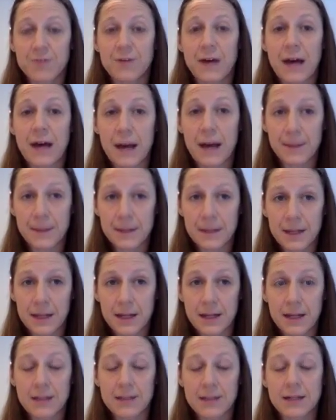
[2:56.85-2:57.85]

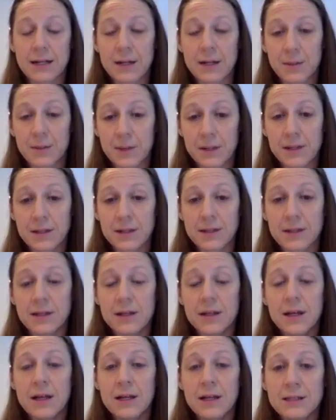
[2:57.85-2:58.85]
vomiting, diarrhea,
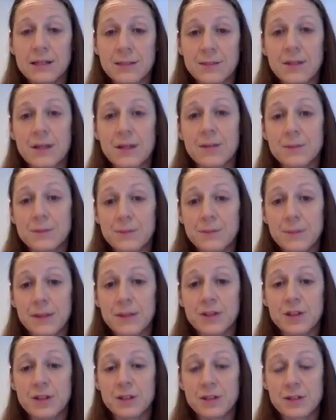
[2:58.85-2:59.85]
sometimes
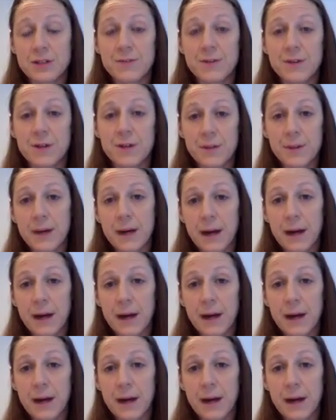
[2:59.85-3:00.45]
patients get very